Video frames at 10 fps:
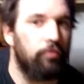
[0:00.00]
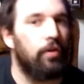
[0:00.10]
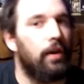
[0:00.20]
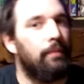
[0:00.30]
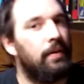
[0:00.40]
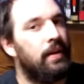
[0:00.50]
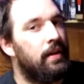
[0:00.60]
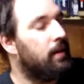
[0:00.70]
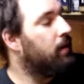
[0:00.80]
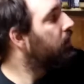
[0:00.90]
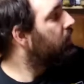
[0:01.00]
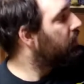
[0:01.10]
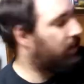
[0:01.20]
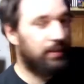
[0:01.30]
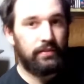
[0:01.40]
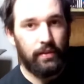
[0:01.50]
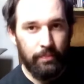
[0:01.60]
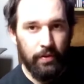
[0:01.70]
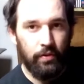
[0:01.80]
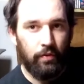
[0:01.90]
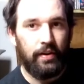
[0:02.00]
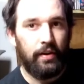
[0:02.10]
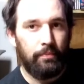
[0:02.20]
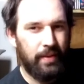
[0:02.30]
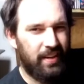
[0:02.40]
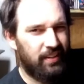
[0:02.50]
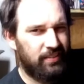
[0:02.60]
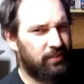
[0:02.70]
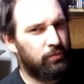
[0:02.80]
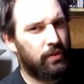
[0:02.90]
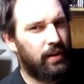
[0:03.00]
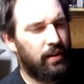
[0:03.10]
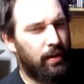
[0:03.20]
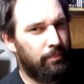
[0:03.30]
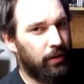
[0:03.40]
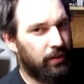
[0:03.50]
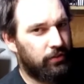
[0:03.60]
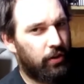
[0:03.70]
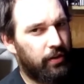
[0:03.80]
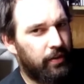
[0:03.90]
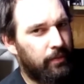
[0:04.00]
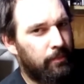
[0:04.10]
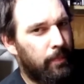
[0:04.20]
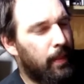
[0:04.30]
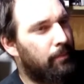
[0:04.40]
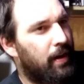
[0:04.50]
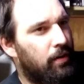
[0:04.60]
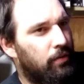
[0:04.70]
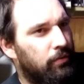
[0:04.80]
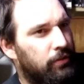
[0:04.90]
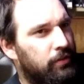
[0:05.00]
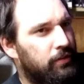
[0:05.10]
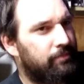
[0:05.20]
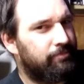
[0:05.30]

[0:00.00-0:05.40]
from this computer over here, because this is a build I started about